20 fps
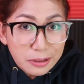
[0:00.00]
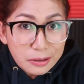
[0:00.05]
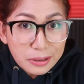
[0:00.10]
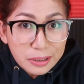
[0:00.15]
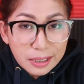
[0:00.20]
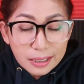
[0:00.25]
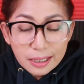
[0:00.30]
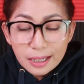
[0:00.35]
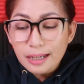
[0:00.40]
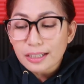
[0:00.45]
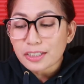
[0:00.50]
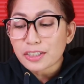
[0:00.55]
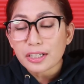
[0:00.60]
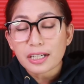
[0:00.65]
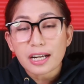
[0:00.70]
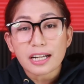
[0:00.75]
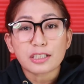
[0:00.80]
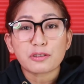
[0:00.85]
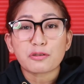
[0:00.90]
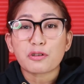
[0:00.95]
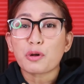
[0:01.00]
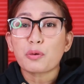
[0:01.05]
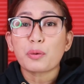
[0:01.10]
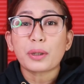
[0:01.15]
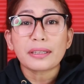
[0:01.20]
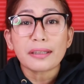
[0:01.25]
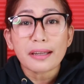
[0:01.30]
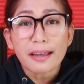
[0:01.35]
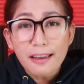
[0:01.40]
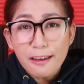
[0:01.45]
out siya, guys, for
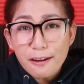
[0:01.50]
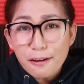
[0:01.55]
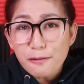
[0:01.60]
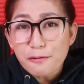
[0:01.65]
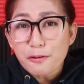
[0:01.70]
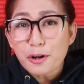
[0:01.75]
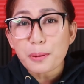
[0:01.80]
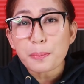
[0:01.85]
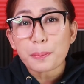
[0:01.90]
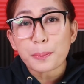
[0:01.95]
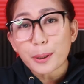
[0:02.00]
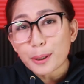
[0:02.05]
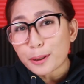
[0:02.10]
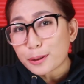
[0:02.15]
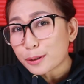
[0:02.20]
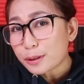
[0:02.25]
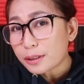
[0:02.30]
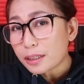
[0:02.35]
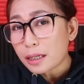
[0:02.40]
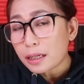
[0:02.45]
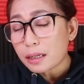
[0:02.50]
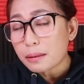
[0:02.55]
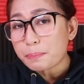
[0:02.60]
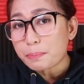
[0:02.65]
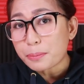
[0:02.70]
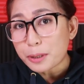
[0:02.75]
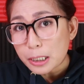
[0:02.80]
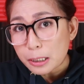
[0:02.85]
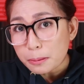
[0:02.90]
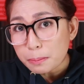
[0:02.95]
whatever
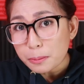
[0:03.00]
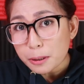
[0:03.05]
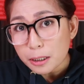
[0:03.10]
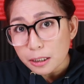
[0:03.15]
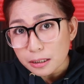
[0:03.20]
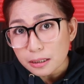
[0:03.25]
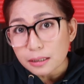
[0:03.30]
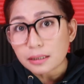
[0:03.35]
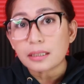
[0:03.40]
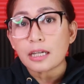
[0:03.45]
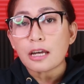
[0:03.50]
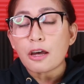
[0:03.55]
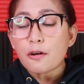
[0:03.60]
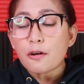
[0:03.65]
personal purpose.